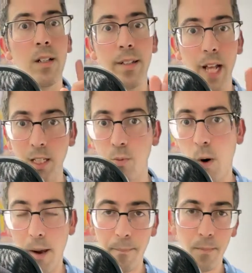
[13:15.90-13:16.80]
That's
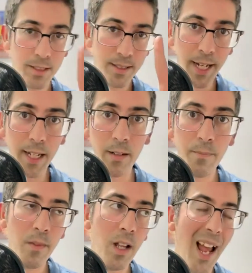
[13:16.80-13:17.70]
one. Second,
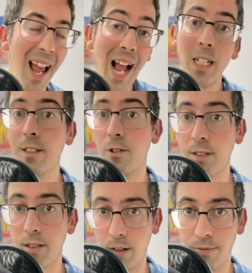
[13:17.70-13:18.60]
ask
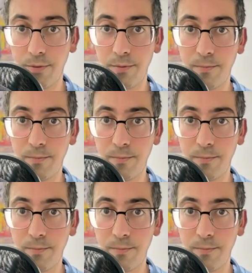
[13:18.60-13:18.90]
yourself,